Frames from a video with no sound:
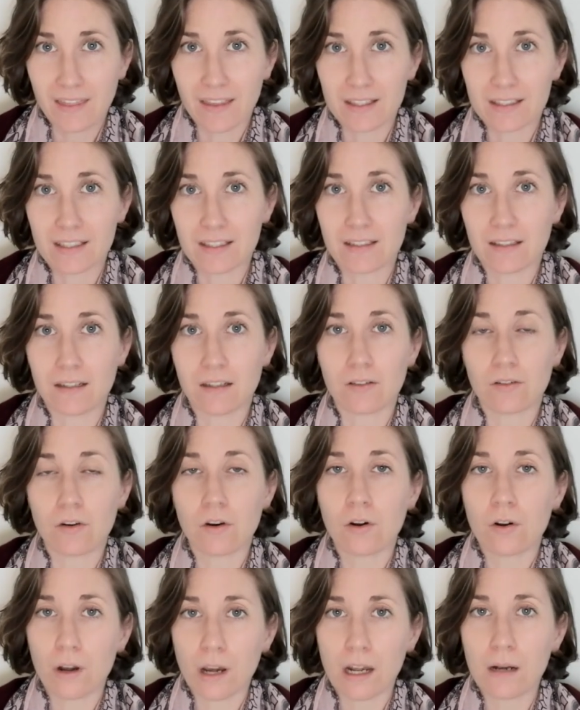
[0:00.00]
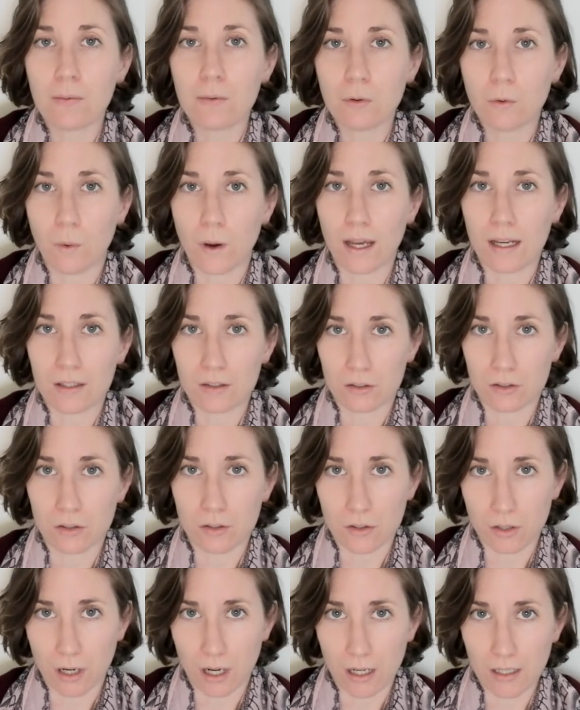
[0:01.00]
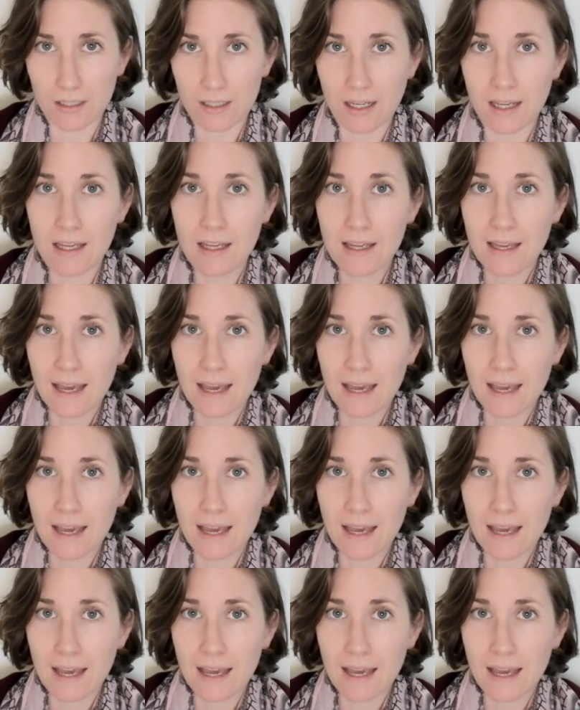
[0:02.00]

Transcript: this is an incredible way to start